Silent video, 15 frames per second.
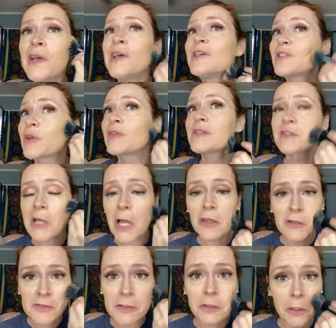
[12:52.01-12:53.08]
So this color
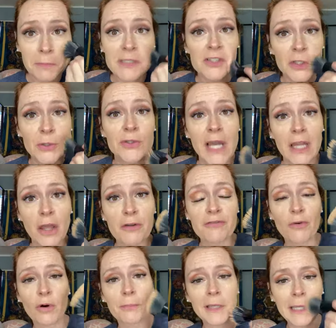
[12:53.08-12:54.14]
is a little bit too yellow
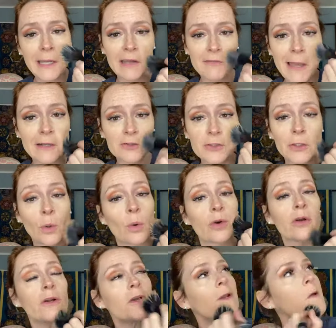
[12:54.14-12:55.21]
for me. I've actually
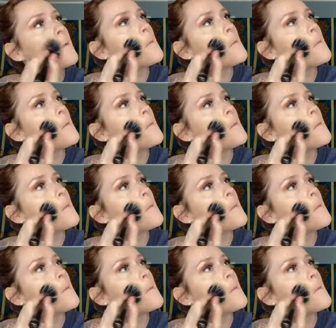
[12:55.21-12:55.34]
ordered